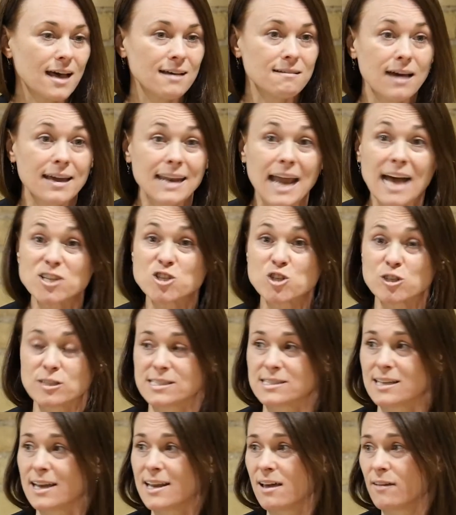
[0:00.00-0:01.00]
national
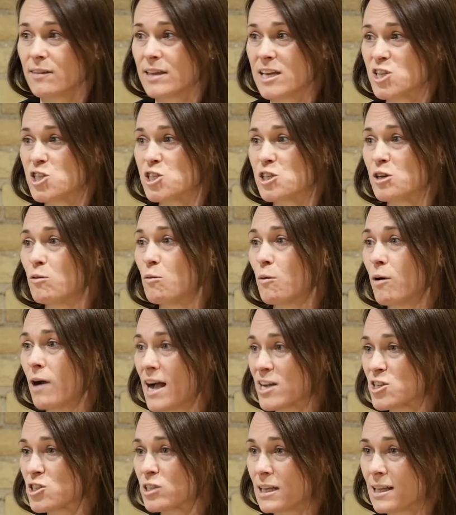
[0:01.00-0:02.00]
study on the issue. We're
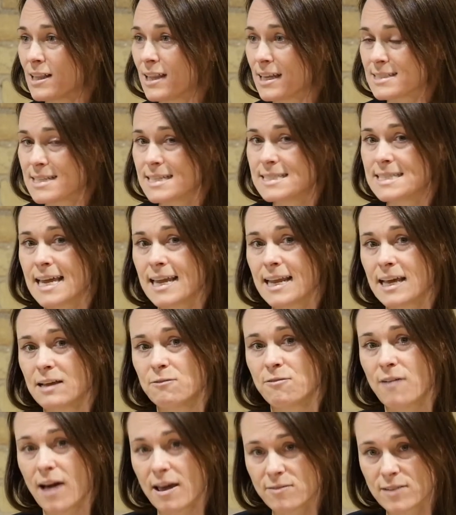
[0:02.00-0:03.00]
actually collecting data in
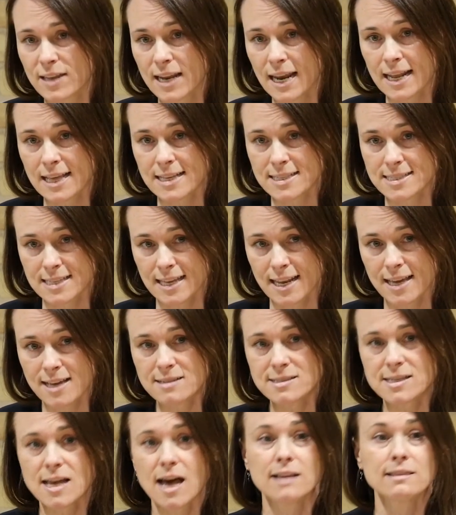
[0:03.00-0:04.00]
5 Canadian
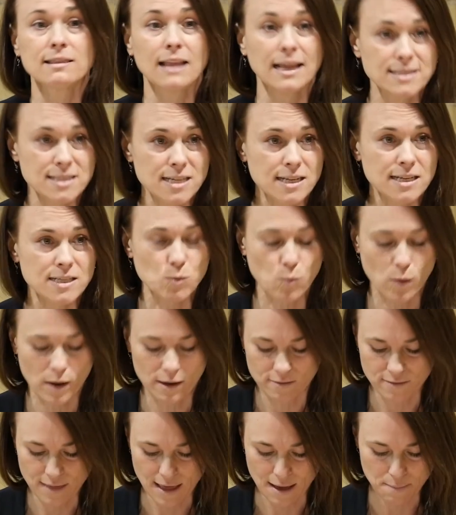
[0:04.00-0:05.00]
cities. London is one
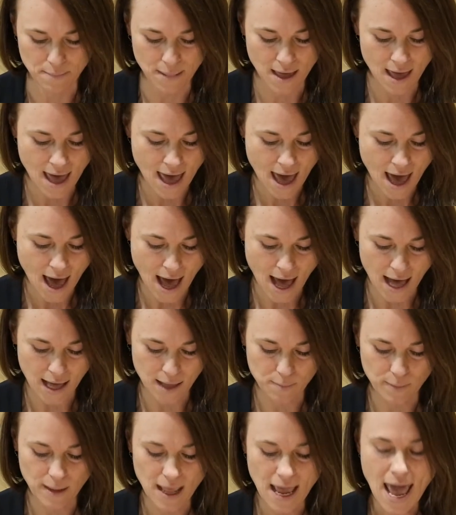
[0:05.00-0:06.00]
of them.
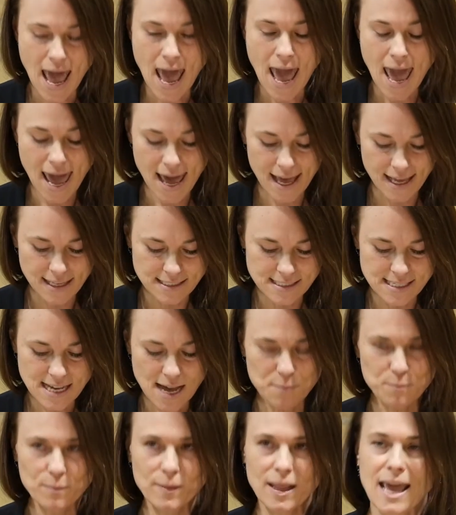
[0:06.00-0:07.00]
And
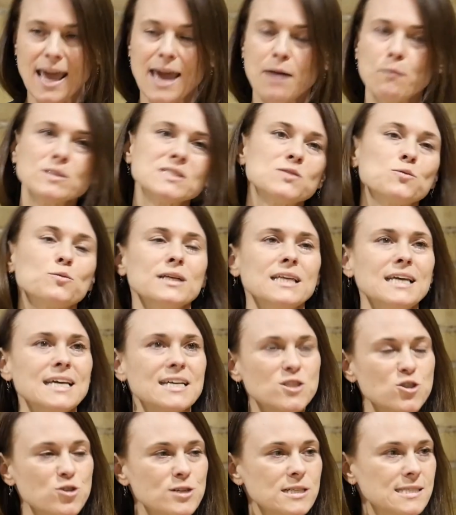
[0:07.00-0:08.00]
what's really
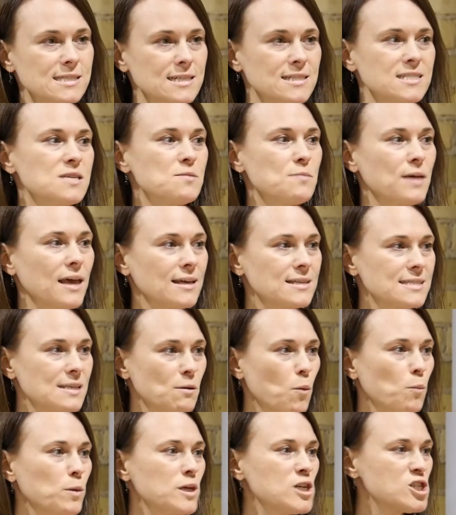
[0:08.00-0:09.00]
interesting to me is that
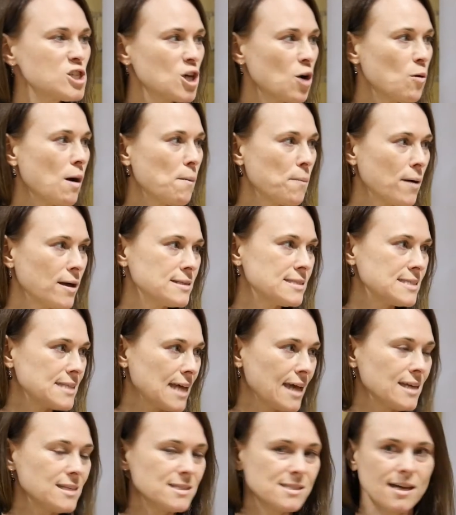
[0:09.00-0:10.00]
when we show up on
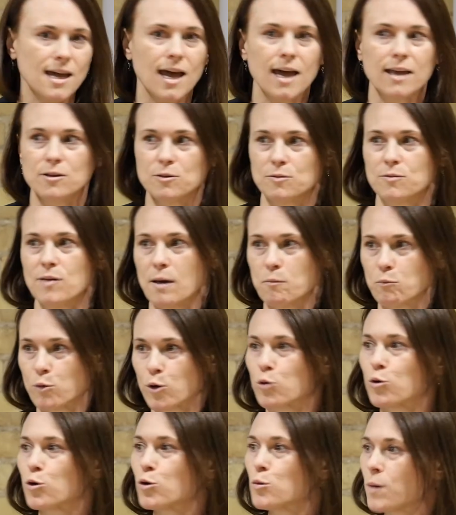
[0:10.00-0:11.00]
site to kind of
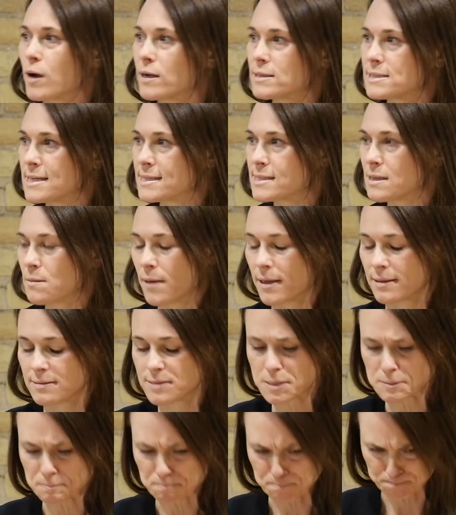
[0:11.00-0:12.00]
recruit
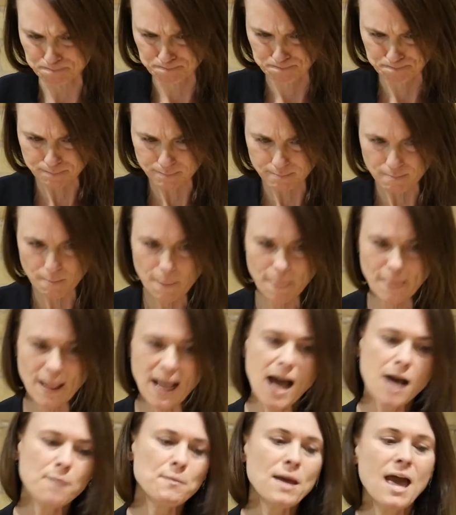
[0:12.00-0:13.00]
participants,
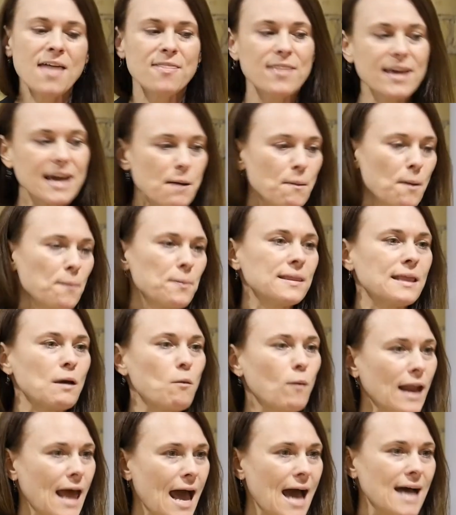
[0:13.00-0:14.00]
they come up and they
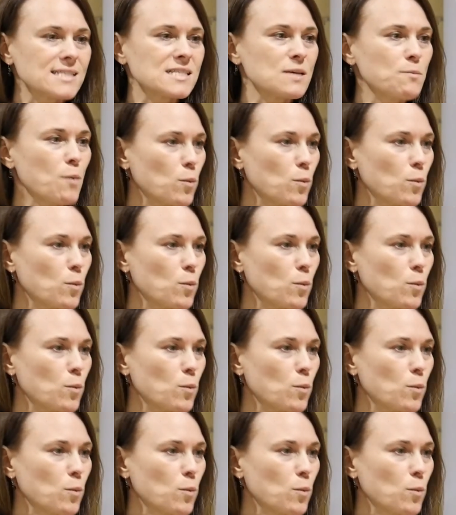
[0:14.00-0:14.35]
want to ask about